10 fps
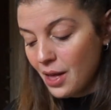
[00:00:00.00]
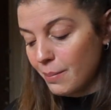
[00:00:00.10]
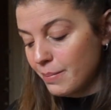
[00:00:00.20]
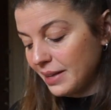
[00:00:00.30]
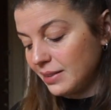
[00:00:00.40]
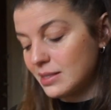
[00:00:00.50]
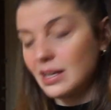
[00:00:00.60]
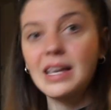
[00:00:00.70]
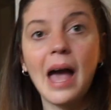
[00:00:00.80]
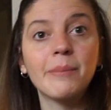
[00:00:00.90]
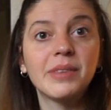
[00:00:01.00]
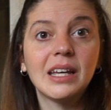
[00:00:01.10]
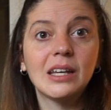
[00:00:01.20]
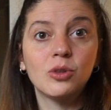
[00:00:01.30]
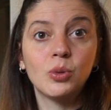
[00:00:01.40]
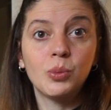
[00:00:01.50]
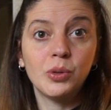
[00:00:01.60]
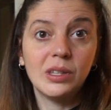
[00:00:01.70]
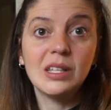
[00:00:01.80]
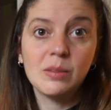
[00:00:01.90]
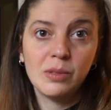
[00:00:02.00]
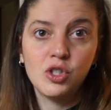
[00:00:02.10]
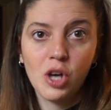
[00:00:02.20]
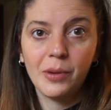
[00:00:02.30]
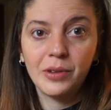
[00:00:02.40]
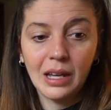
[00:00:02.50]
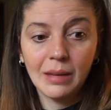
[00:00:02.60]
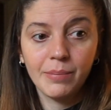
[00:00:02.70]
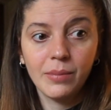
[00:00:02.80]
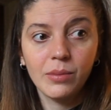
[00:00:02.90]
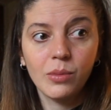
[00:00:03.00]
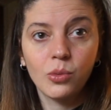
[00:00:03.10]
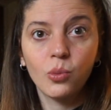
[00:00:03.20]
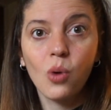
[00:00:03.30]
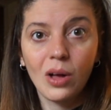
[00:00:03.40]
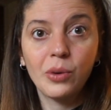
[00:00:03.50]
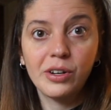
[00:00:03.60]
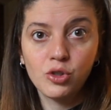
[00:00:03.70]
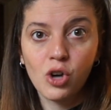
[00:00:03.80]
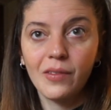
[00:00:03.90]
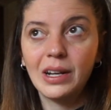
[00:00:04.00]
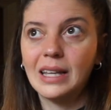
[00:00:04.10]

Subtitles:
But yeah, I'm thinking to put this pyjama on him while we're traveling,